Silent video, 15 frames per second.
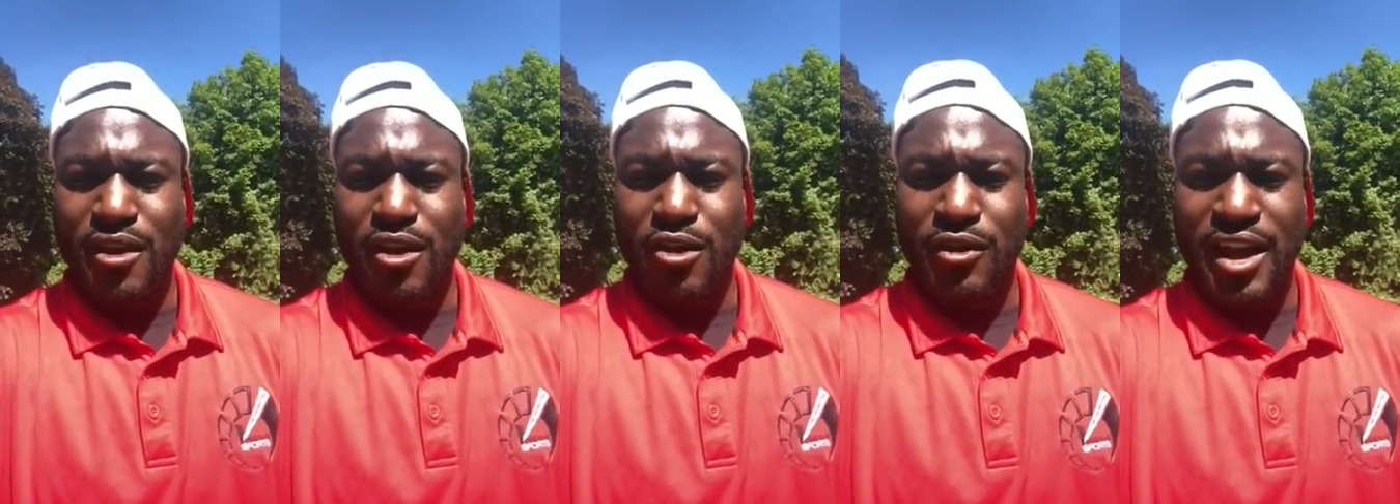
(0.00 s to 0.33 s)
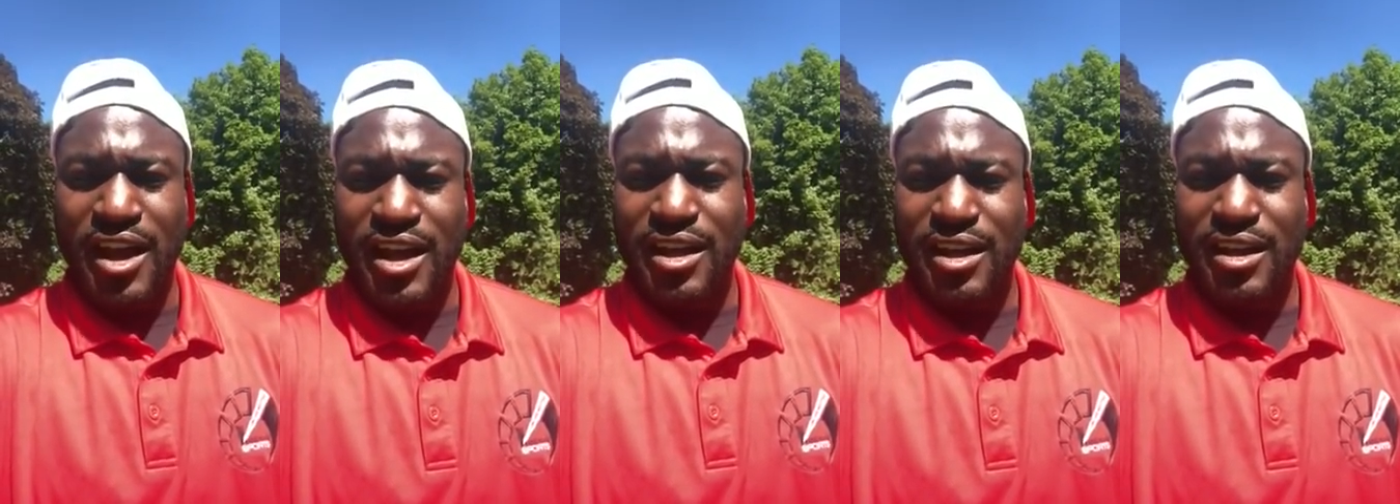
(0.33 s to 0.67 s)

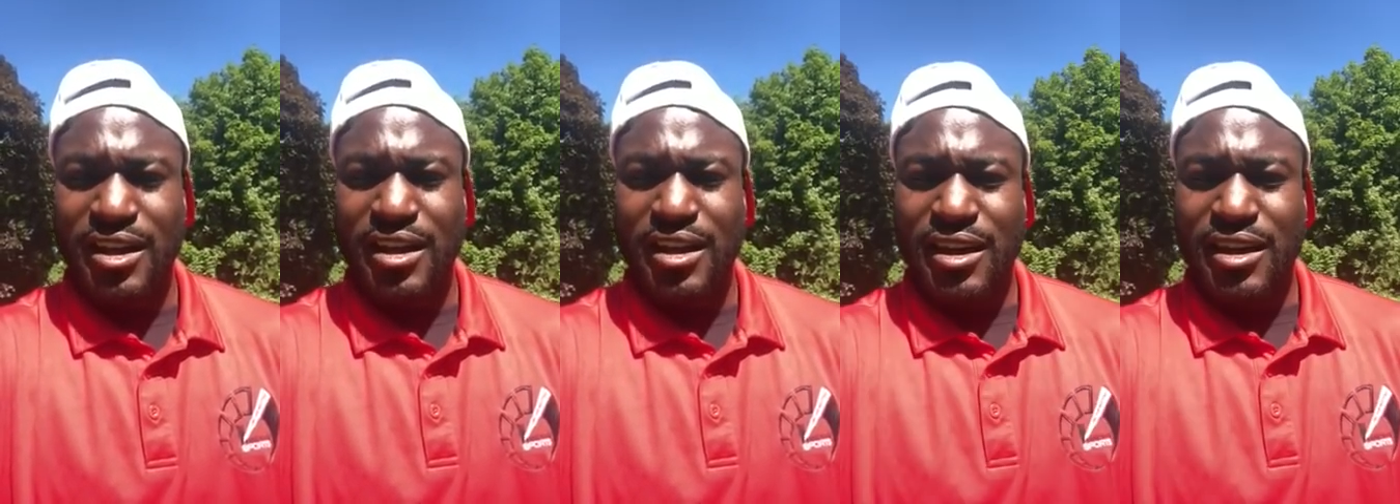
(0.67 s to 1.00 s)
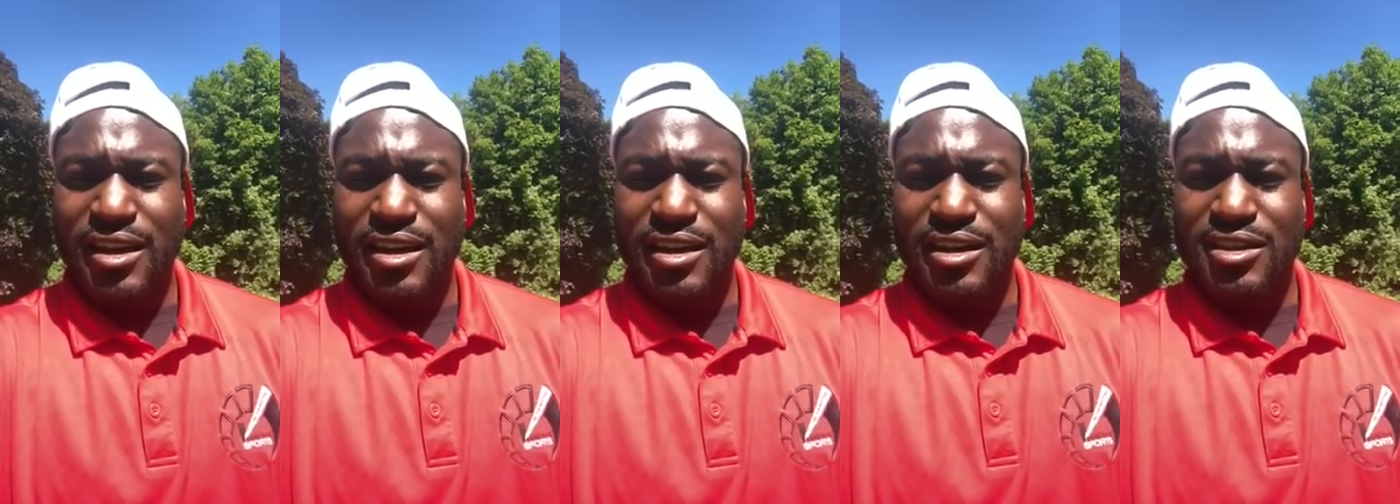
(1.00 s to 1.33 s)
Okay?
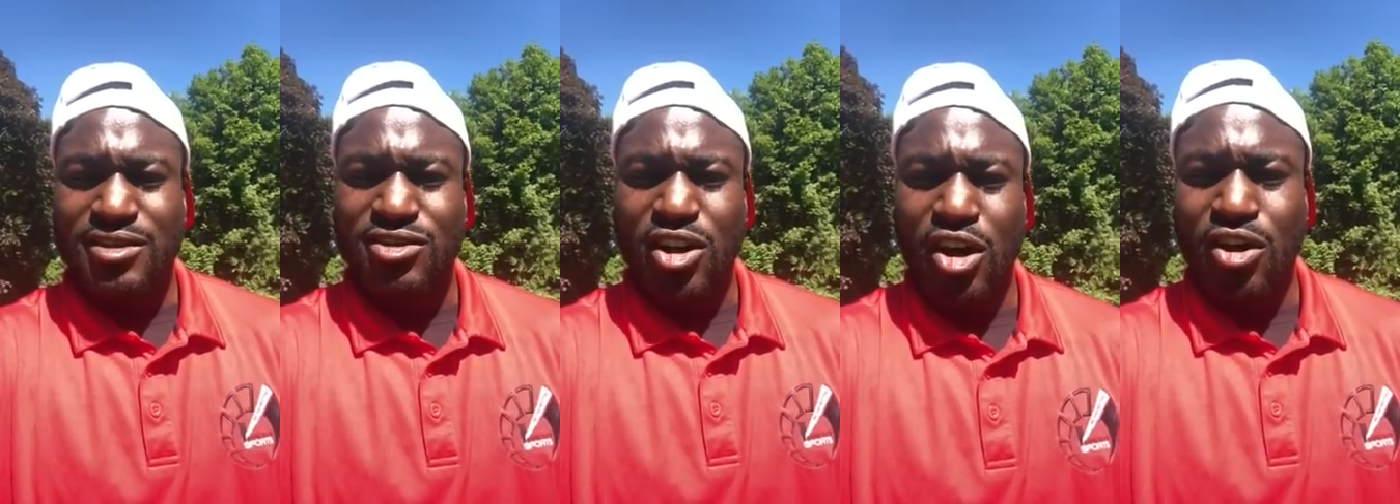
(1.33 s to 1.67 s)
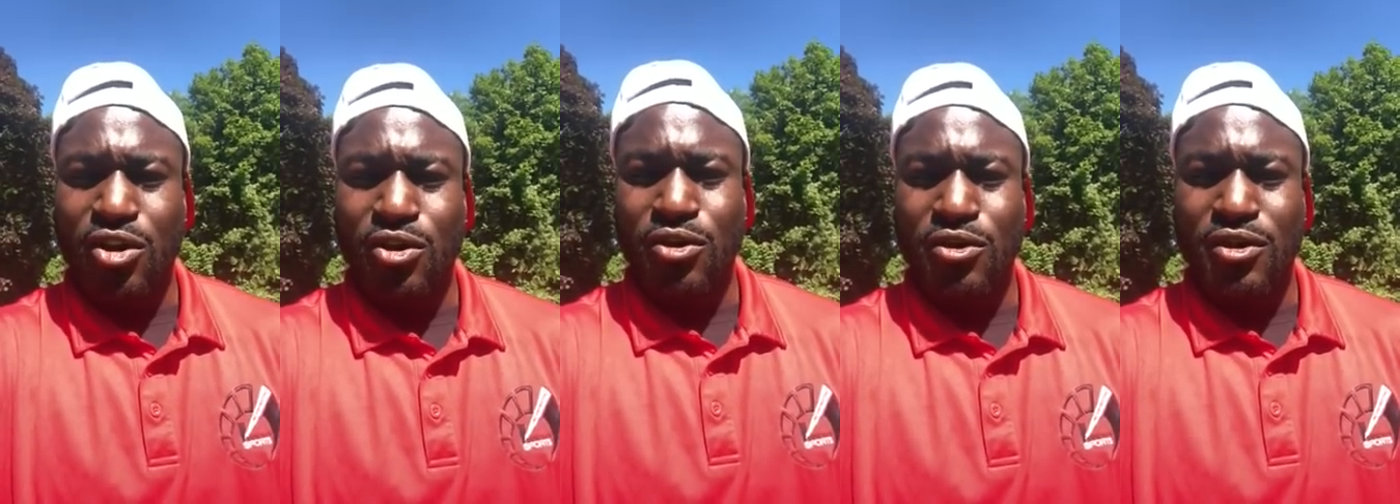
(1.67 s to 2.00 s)

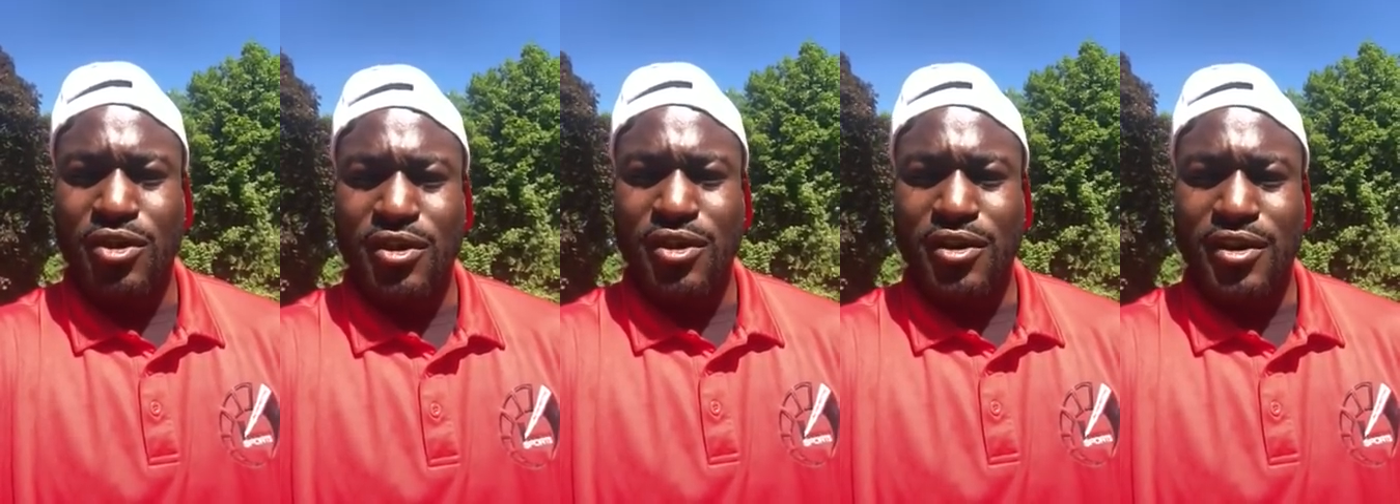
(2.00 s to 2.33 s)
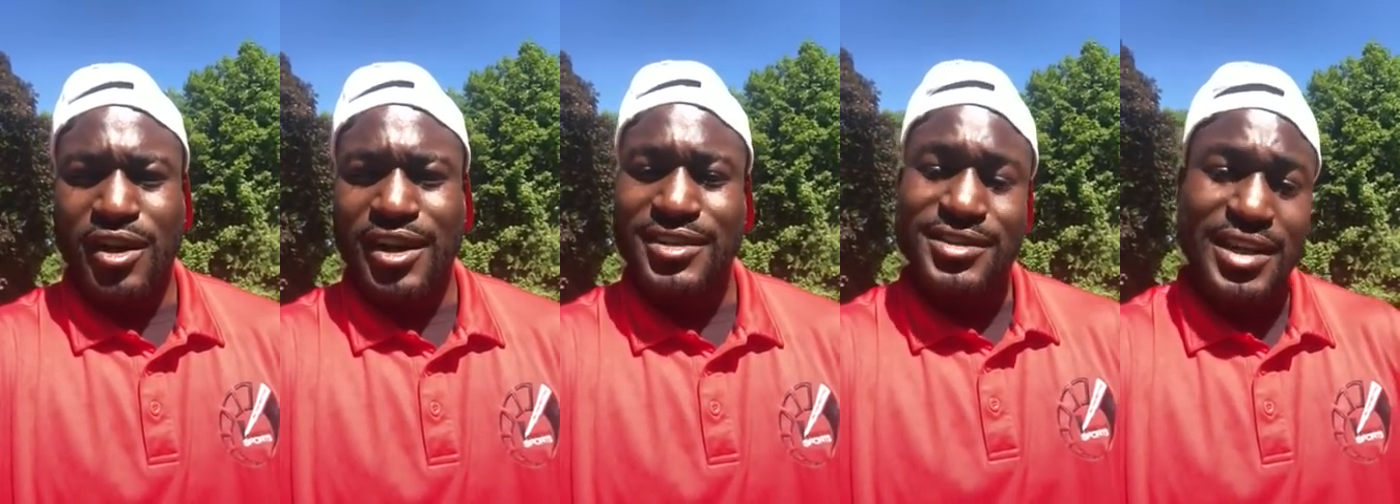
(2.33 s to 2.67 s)
So
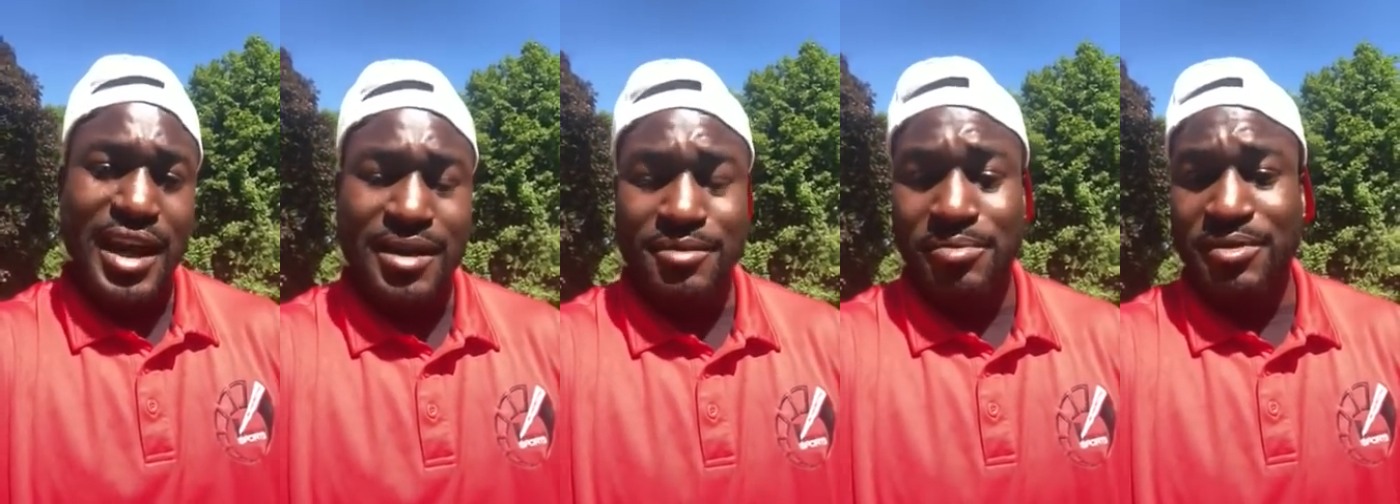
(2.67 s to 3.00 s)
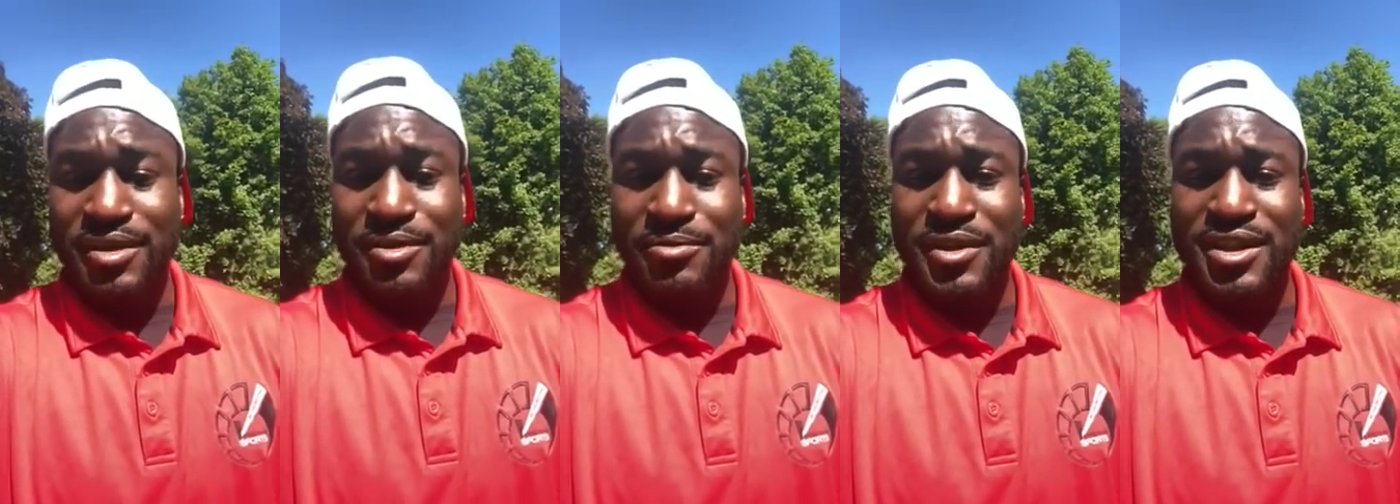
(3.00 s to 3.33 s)
It's time to
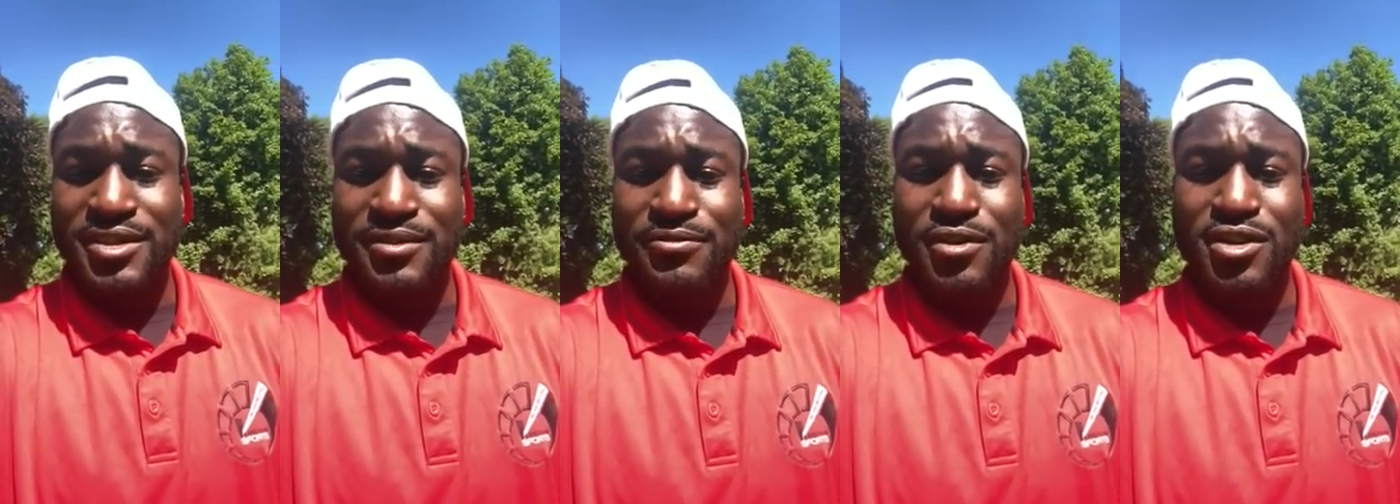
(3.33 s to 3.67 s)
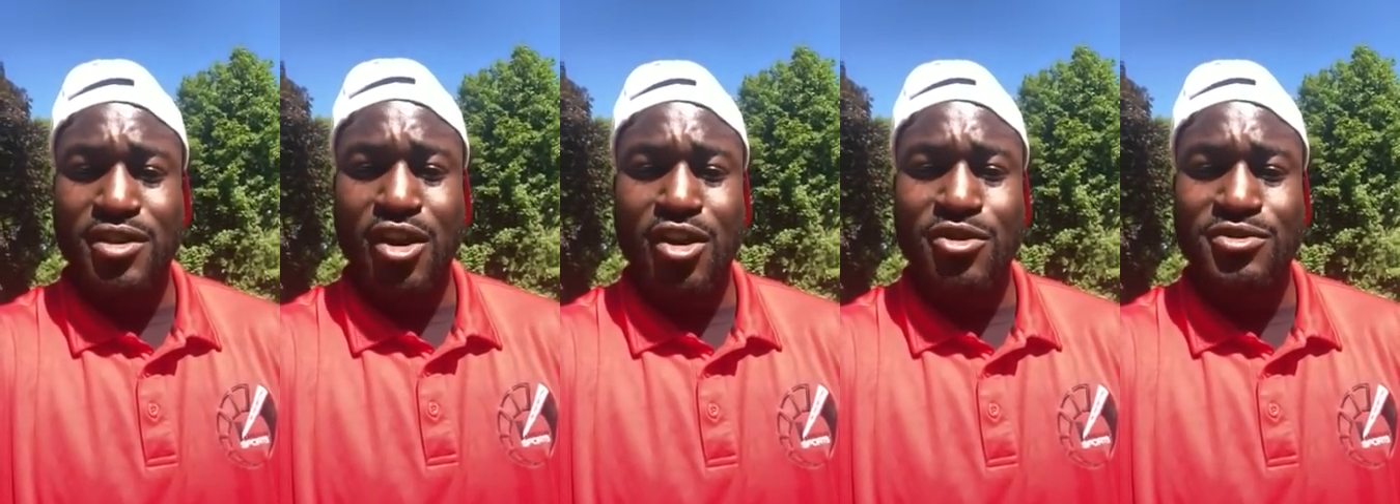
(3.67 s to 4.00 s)
be the reason for
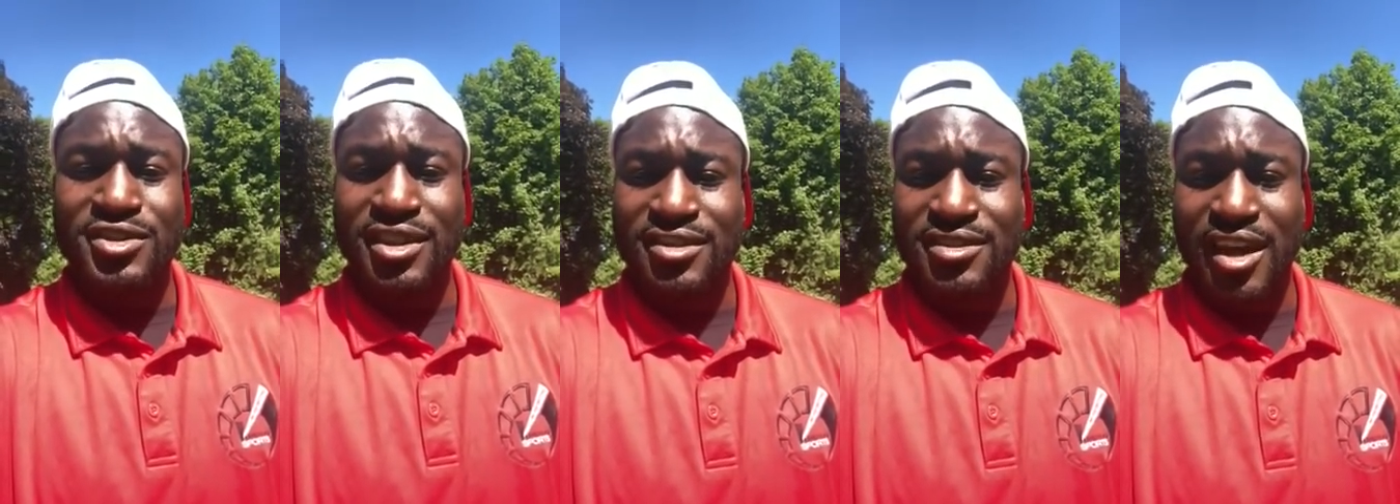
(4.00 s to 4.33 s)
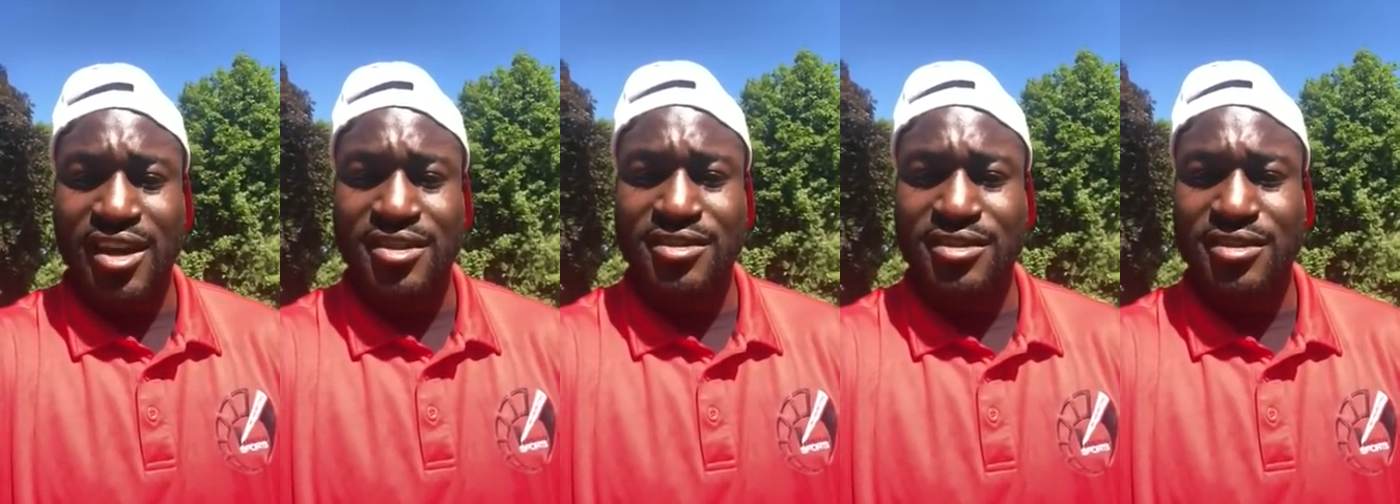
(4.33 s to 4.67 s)
your own
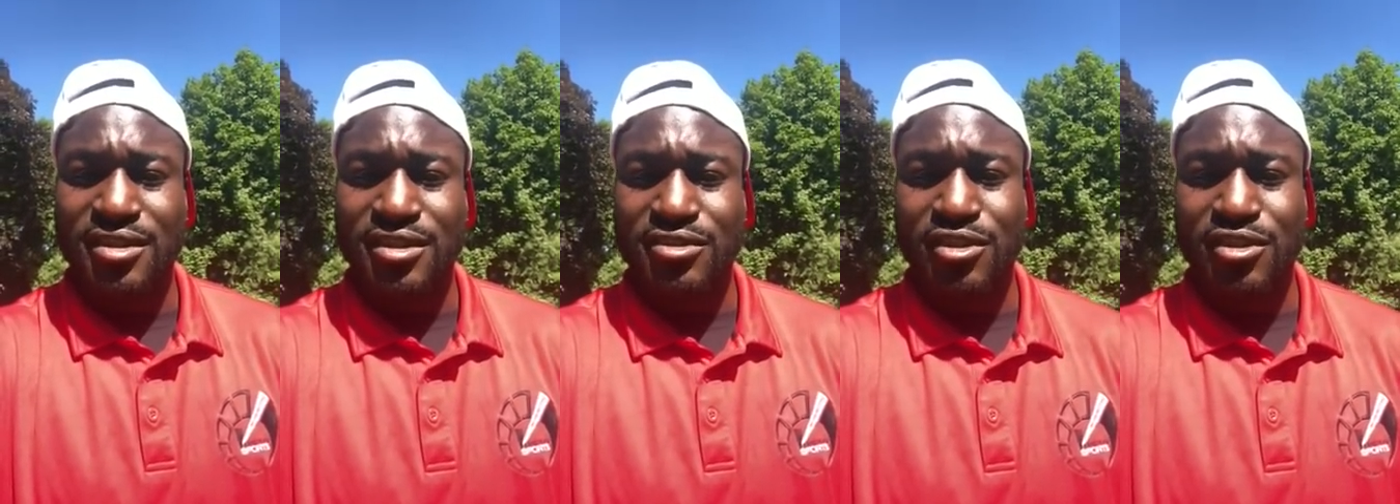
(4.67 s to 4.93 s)
success.